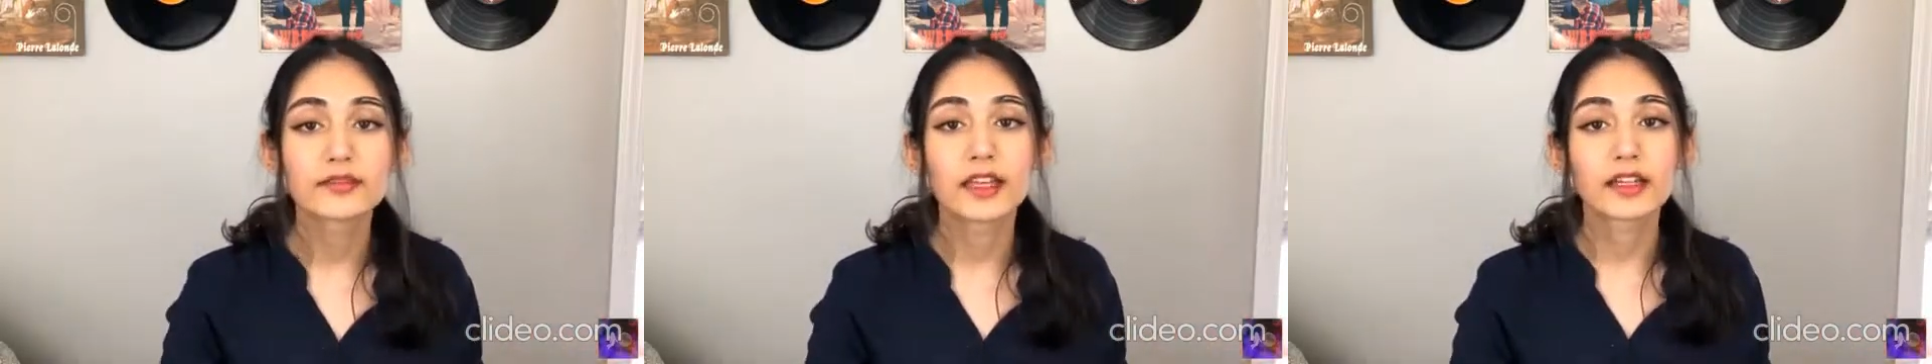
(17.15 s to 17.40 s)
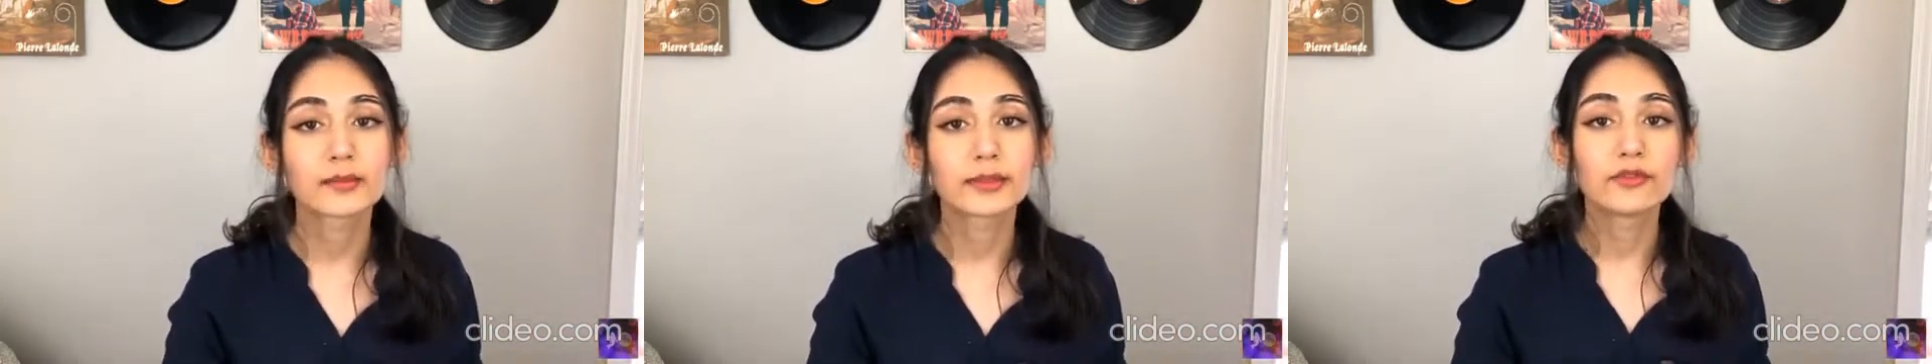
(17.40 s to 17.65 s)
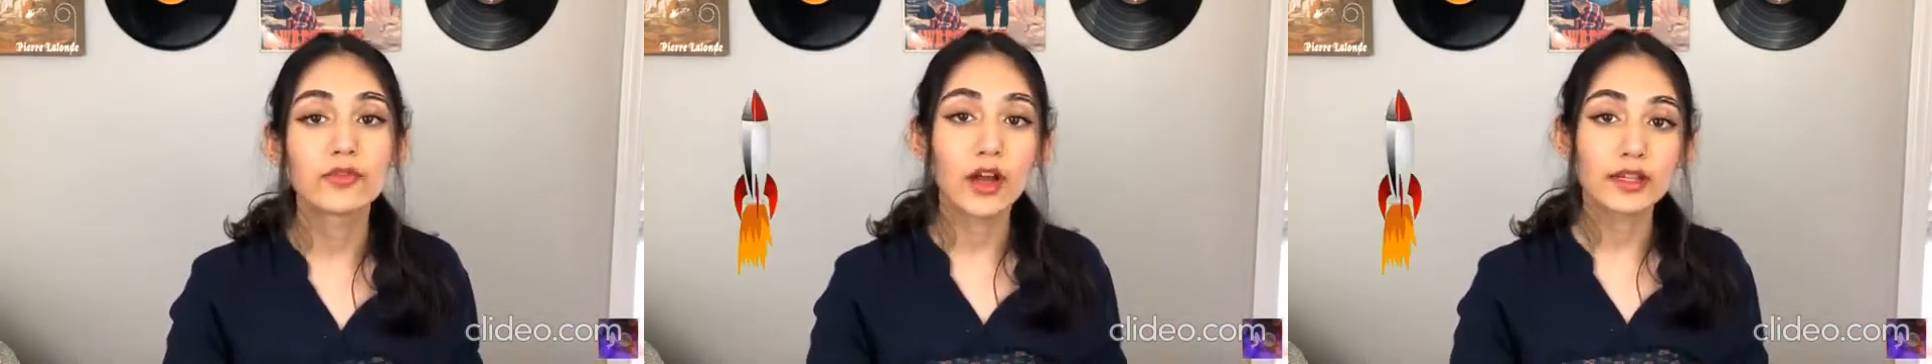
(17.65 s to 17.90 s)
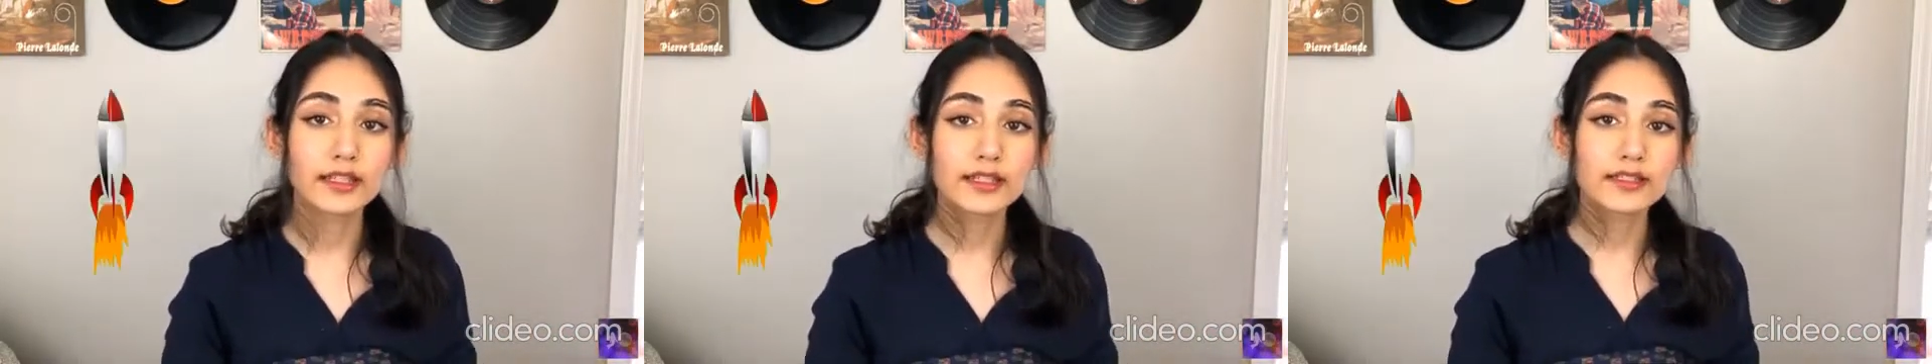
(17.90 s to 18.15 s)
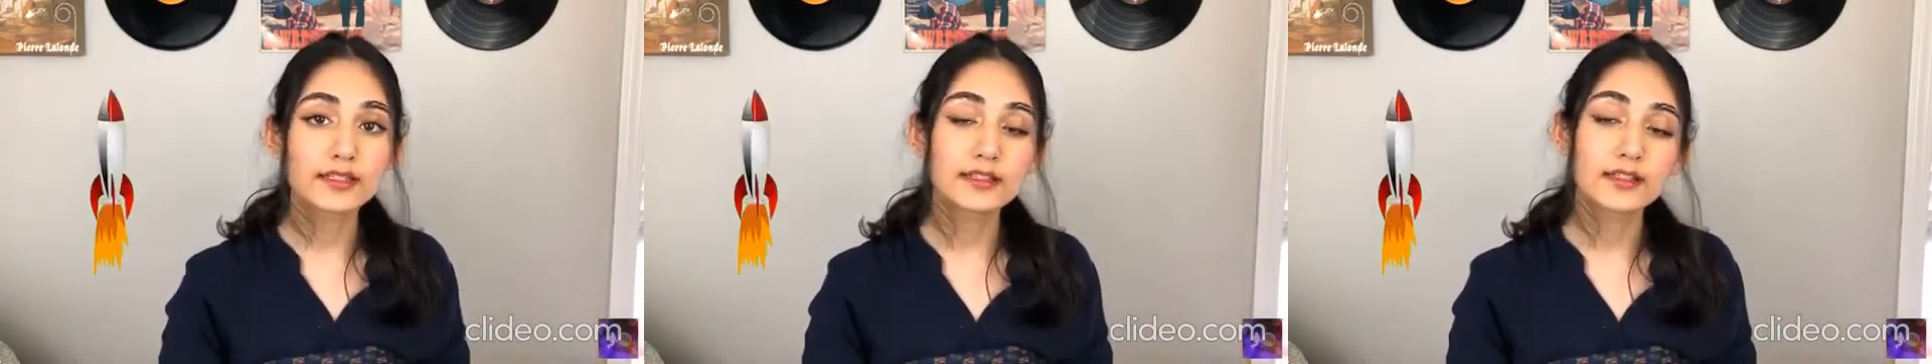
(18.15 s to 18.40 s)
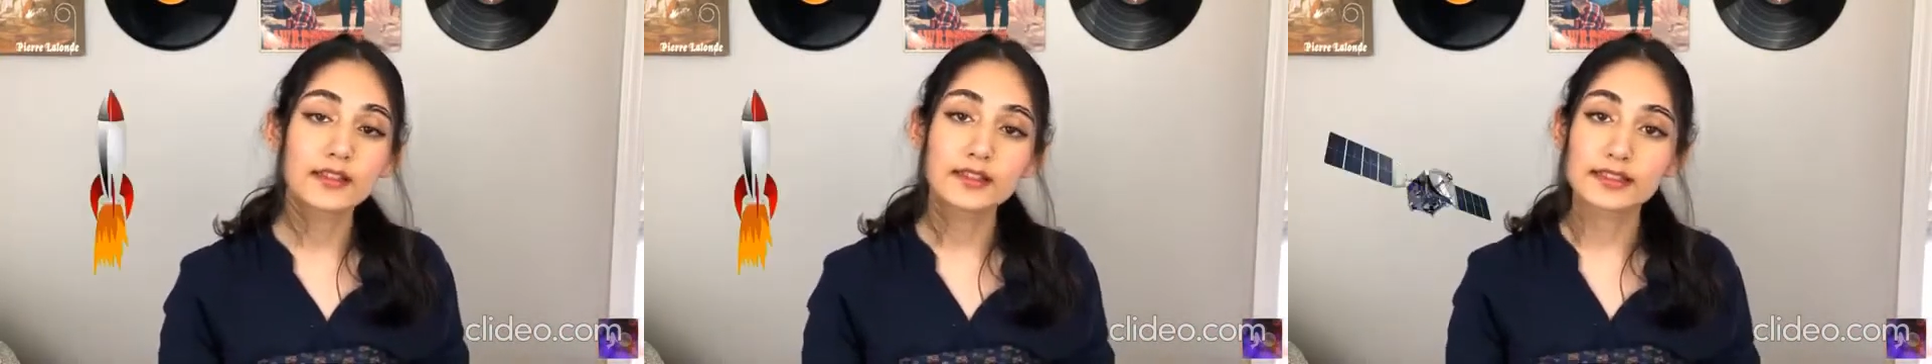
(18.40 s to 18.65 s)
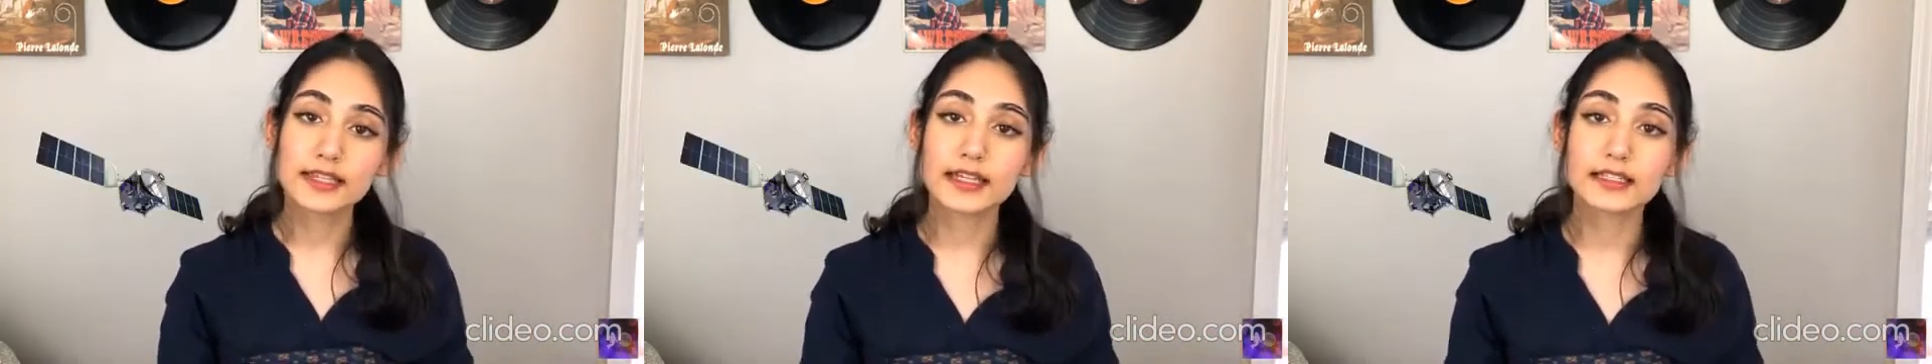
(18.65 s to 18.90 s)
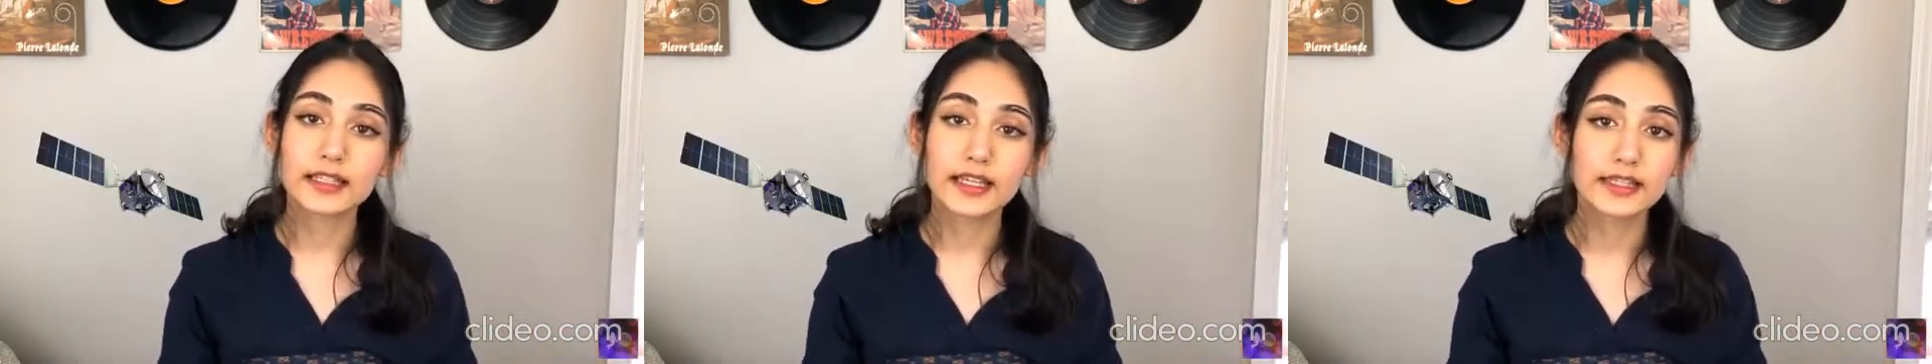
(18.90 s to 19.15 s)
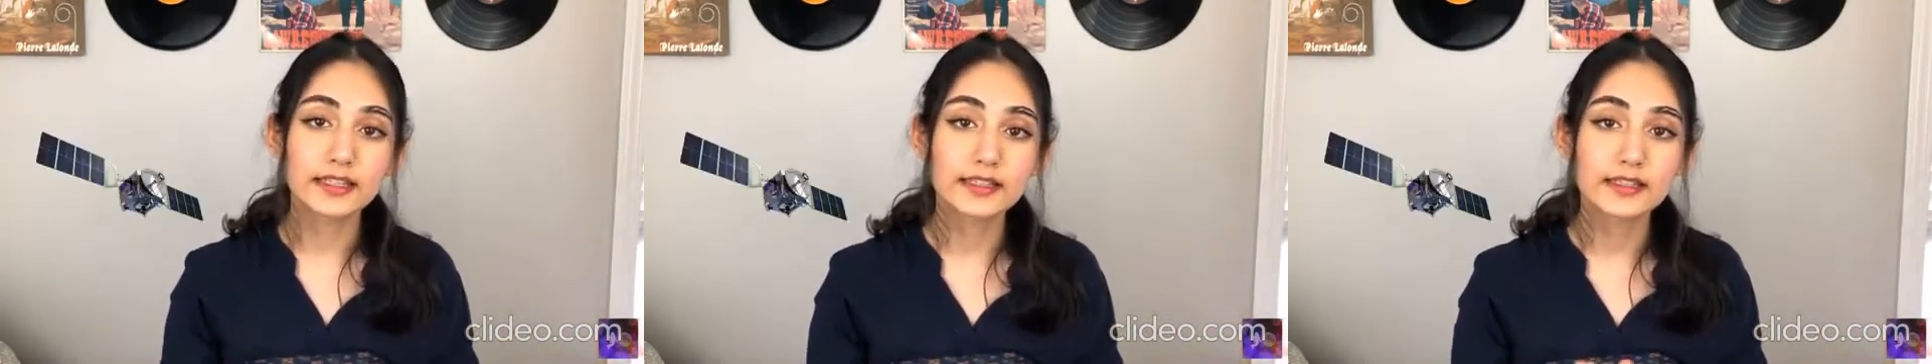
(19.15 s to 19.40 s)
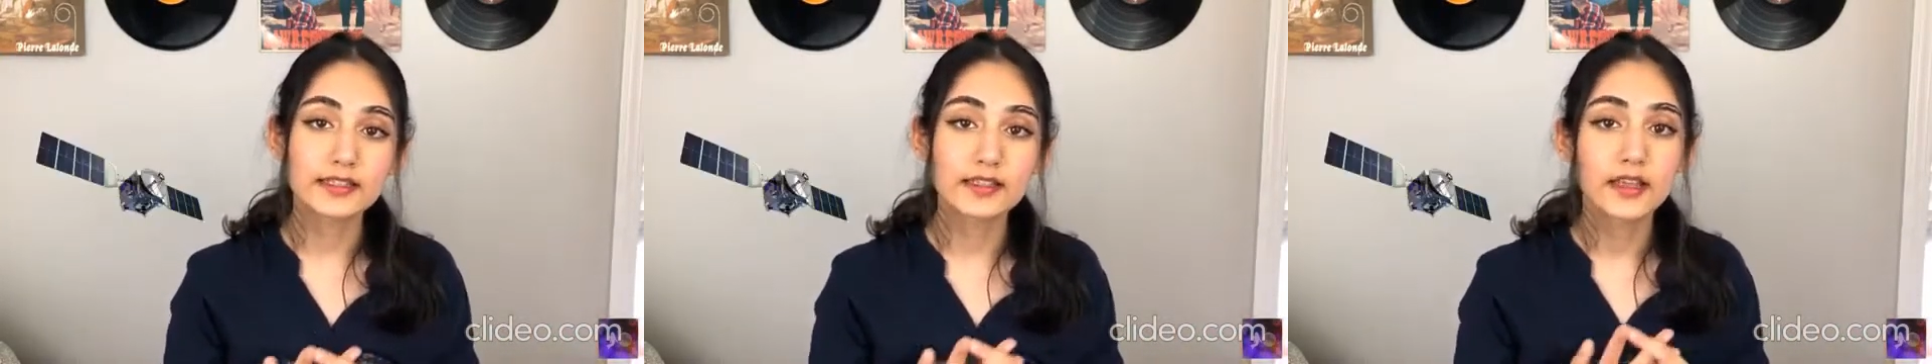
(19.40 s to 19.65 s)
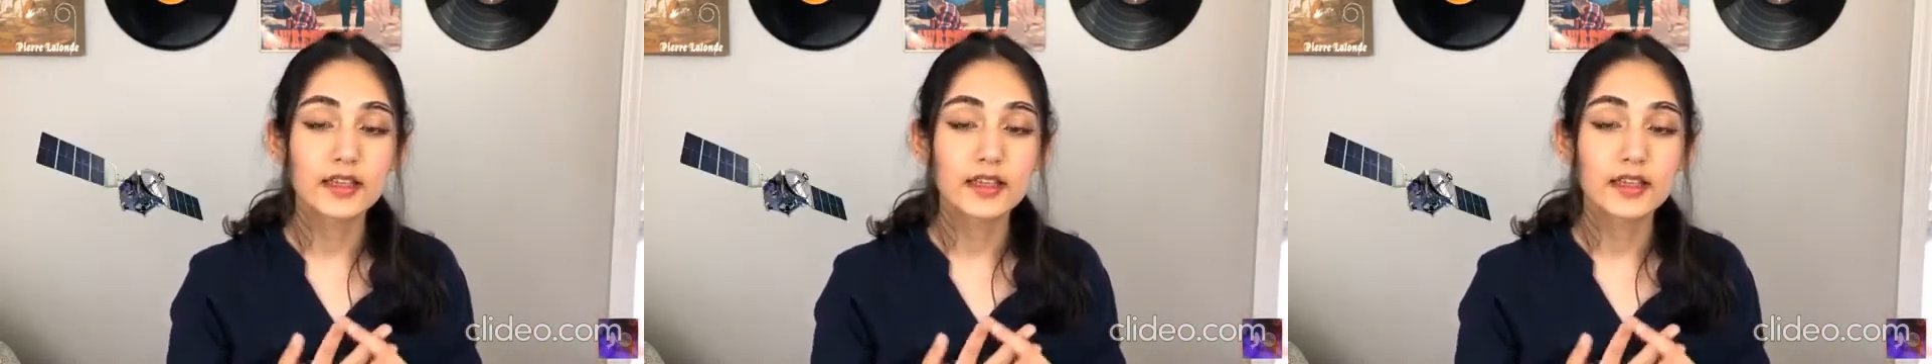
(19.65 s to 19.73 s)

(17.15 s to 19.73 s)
That could be rockets, satellites,